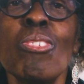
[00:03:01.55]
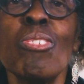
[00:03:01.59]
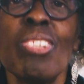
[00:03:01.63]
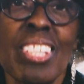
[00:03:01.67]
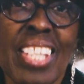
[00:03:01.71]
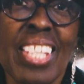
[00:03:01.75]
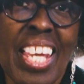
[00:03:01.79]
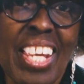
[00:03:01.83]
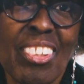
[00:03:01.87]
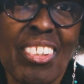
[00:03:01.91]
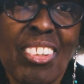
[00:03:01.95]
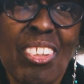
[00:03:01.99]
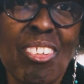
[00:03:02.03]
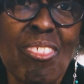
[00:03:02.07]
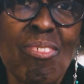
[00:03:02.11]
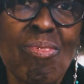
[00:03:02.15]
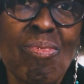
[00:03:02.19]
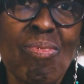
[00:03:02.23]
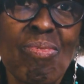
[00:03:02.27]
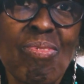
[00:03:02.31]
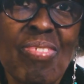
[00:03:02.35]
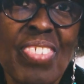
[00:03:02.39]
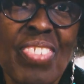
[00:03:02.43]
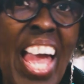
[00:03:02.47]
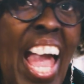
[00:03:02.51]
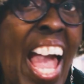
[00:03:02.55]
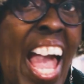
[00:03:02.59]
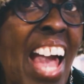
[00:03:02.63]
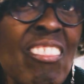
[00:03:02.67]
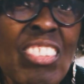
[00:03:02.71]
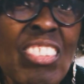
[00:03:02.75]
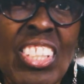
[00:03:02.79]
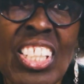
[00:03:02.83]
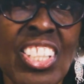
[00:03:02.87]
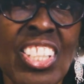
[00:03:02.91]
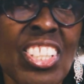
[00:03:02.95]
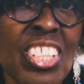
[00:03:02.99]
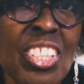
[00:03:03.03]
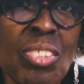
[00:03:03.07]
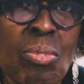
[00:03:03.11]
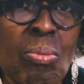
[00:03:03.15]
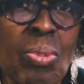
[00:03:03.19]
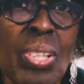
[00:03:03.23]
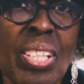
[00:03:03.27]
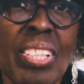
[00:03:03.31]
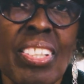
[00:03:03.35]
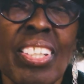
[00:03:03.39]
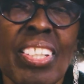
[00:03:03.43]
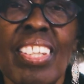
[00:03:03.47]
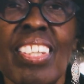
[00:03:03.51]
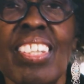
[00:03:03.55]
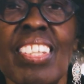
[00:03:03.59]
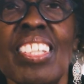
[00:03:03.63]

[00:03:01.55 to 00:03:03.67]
later. Have a good one.